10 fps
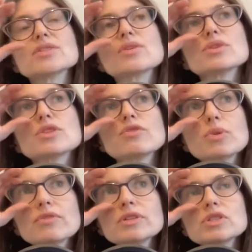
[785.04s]
so there's a
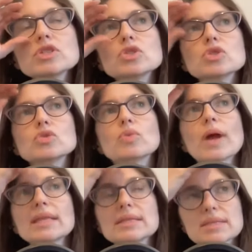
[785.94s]
few different
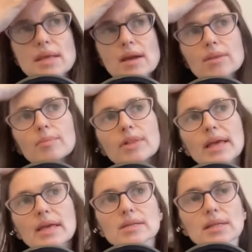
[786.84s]
strains there that
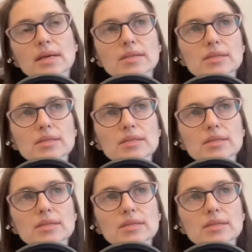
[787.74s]
play into this.